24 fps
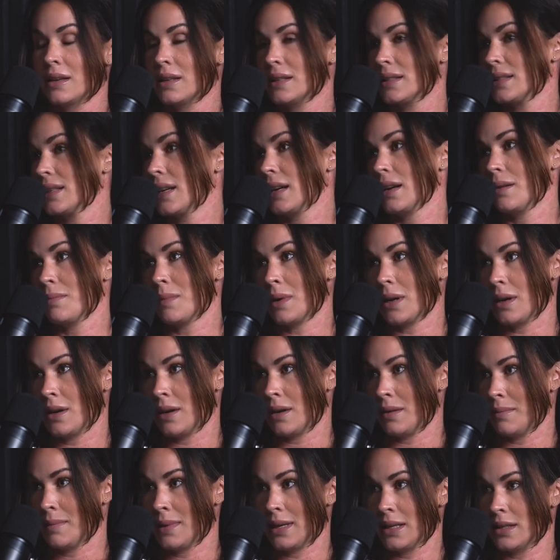say a
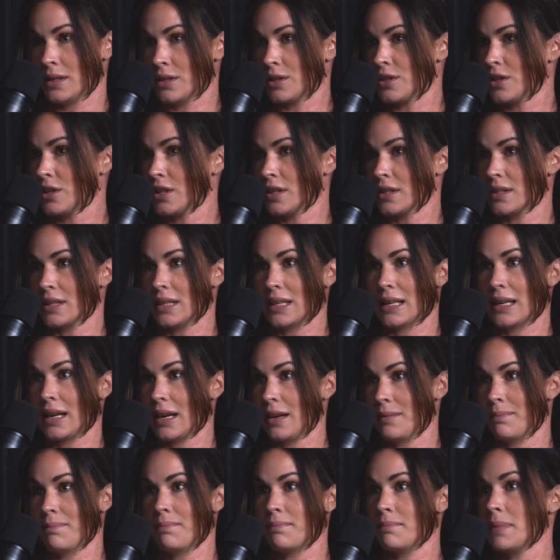mom and she's like,
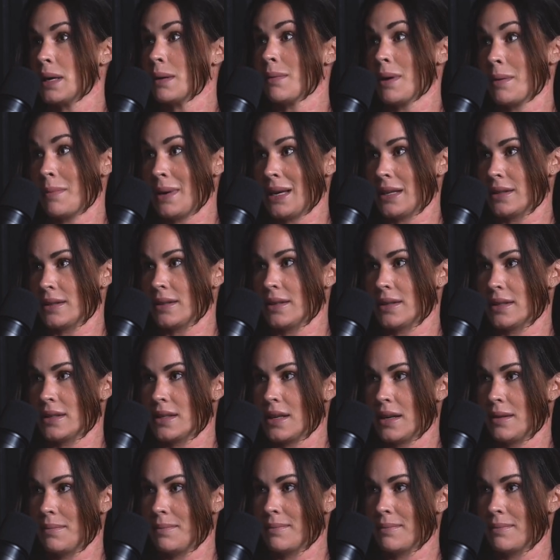I pee my pants all the time.